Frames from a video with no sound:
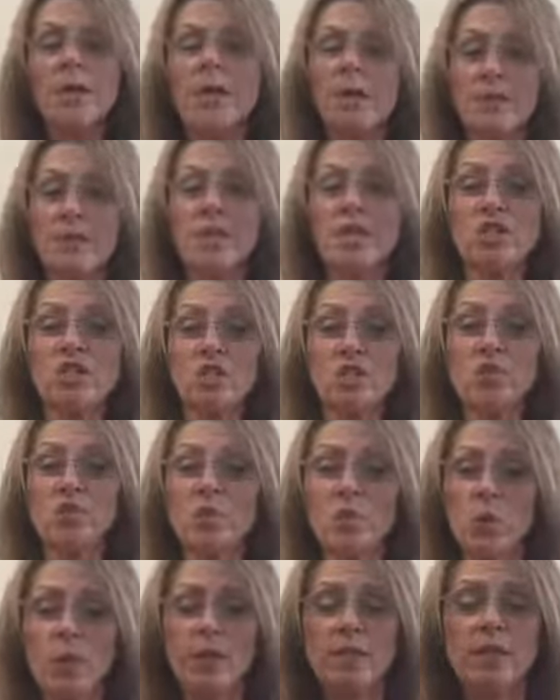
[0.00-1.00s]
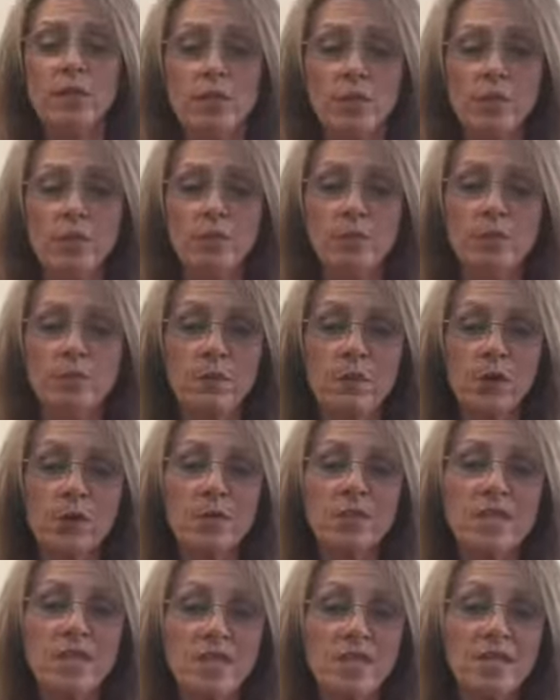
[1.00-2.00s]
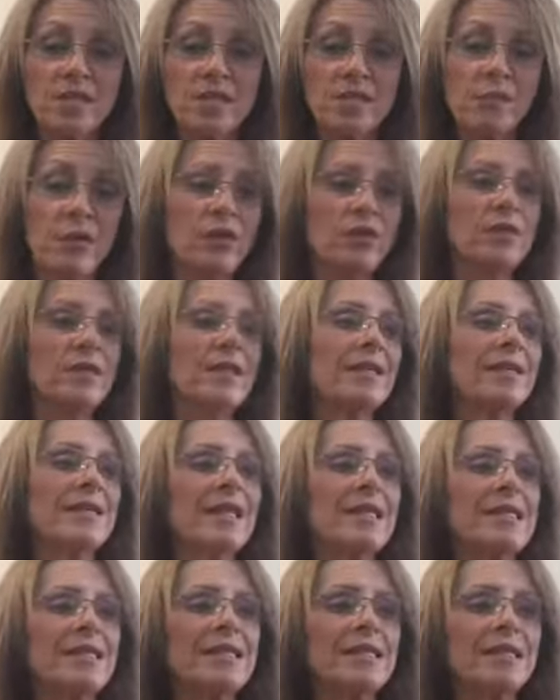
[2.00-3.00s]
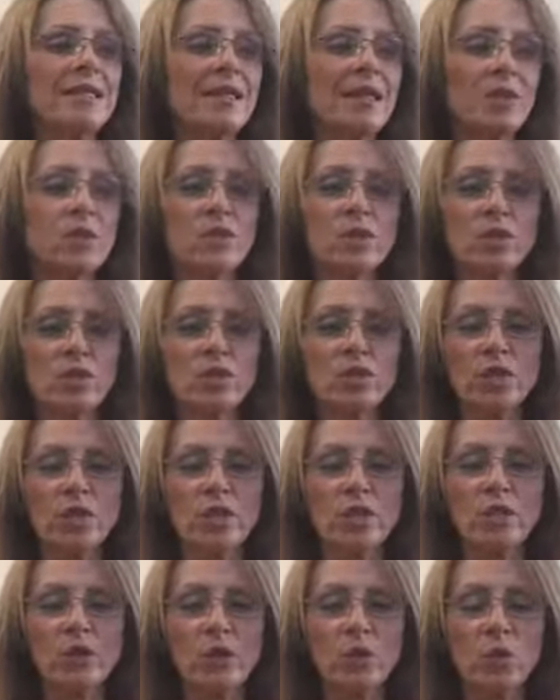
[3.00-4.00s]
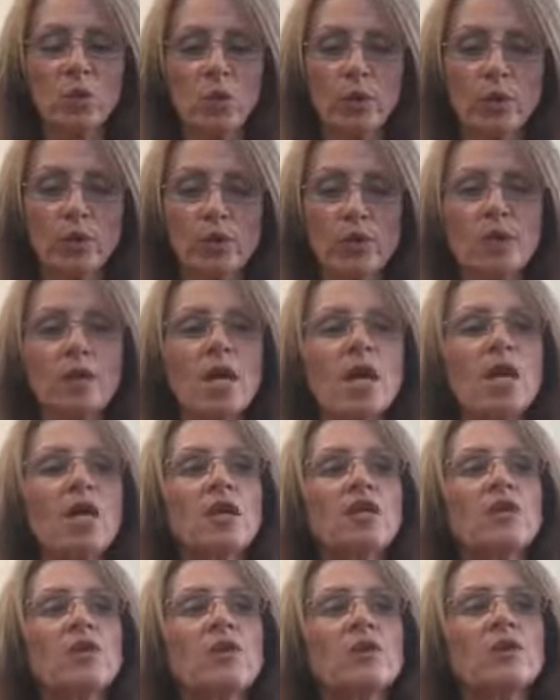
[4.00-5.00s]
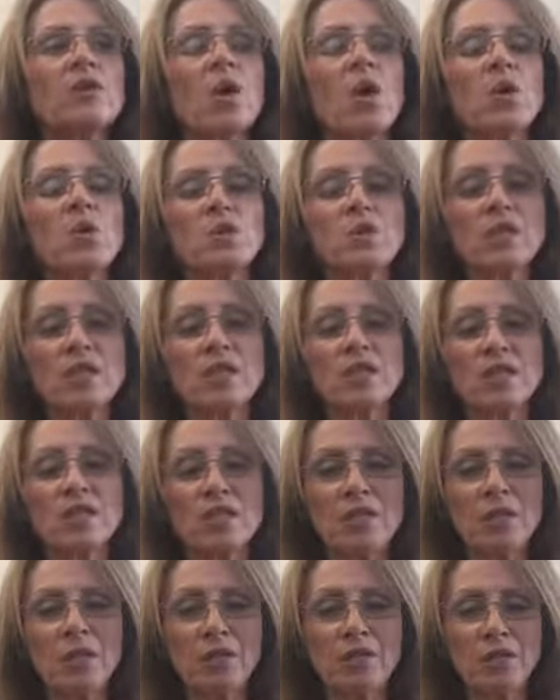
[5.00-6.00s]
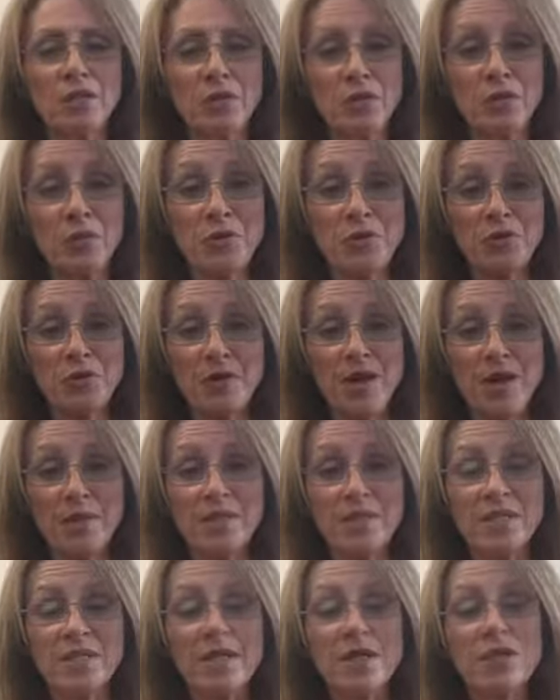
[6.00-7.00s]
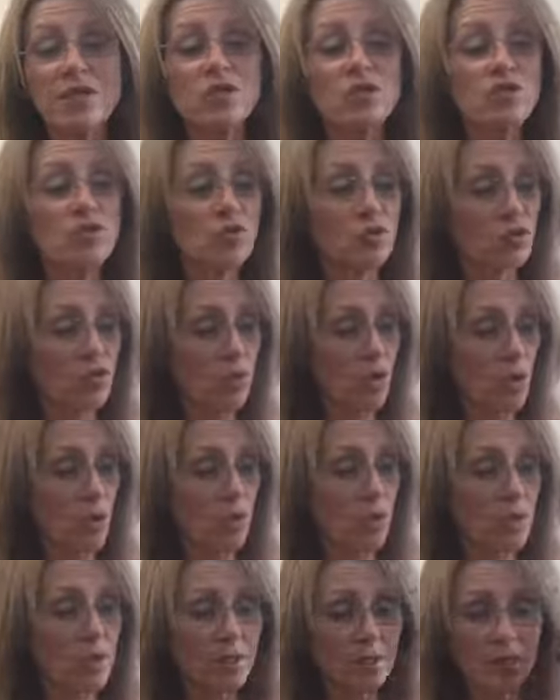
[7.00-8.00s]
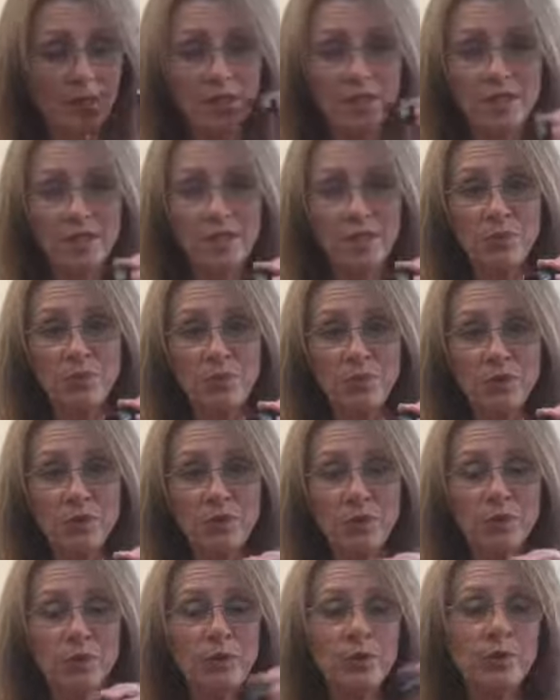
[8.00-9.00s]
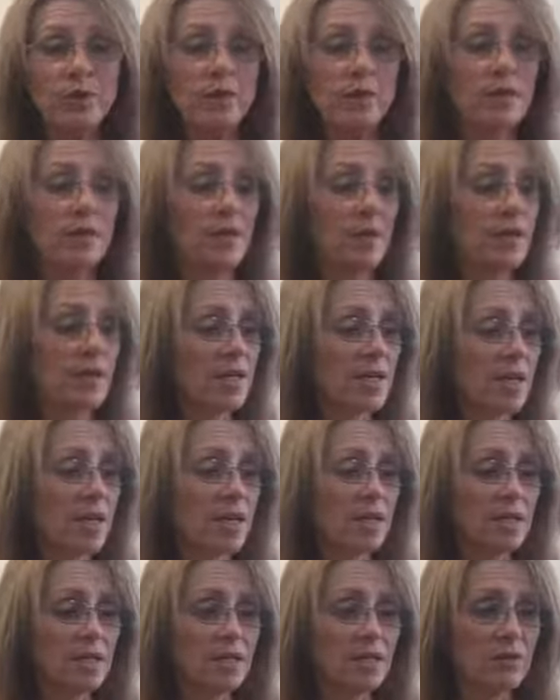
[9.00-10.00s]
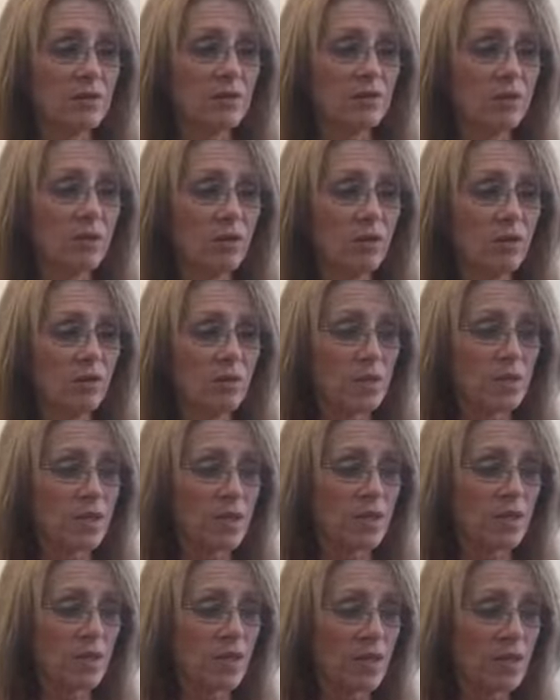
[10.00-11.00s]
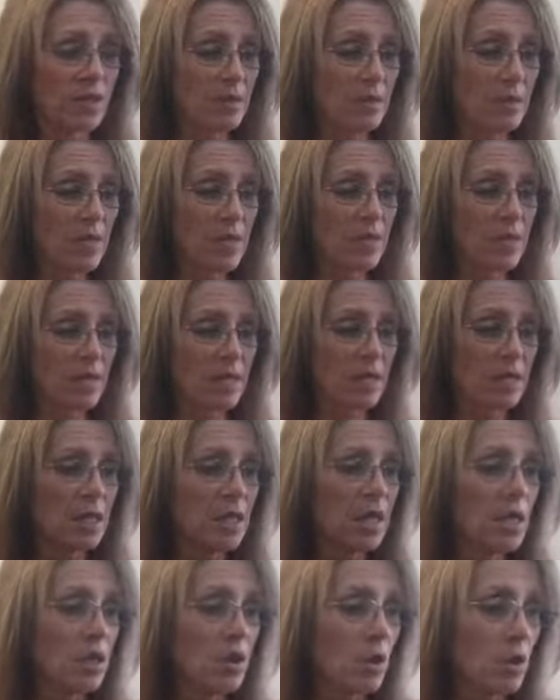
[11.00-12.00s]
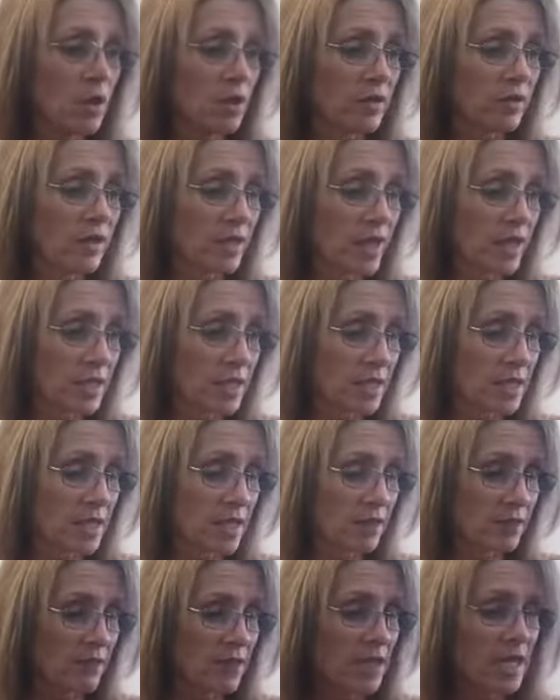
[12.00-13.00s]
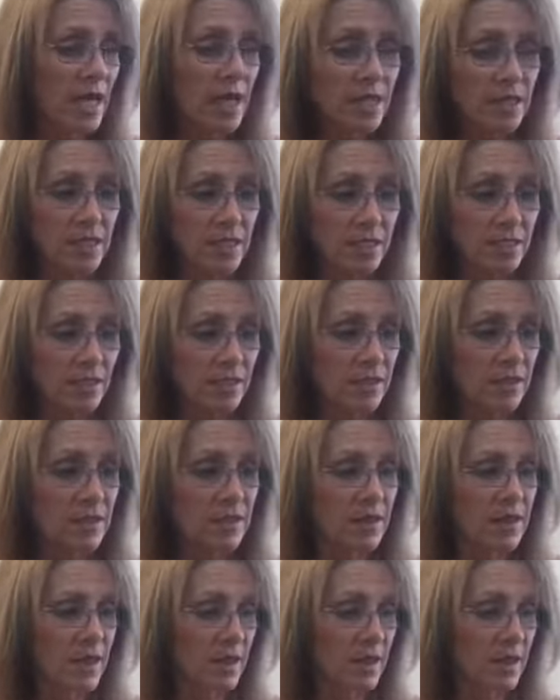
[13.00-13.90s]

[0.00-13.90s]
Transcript: because you want to use it sparingly. That's the thing with doTERRA oils. You only need a few drops. So Deep Blue, any kind of, you know, muscle ache, pain, all of that stuff, tendons,